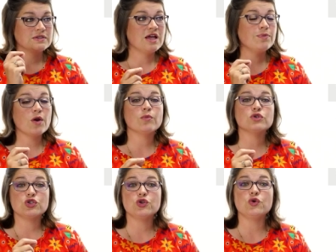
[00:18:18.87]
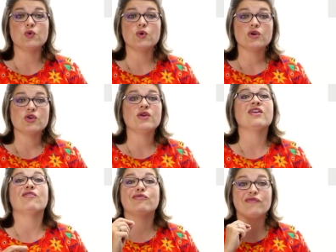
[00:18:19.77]
Step number two, you
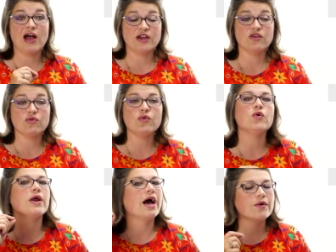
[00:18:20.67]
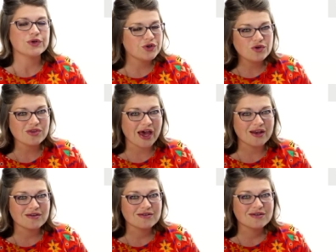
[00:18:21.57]
need to find the root. How do you do
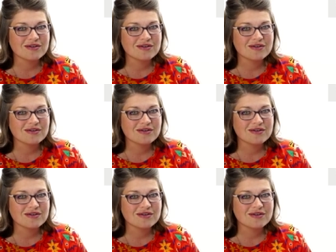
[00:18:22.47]
that?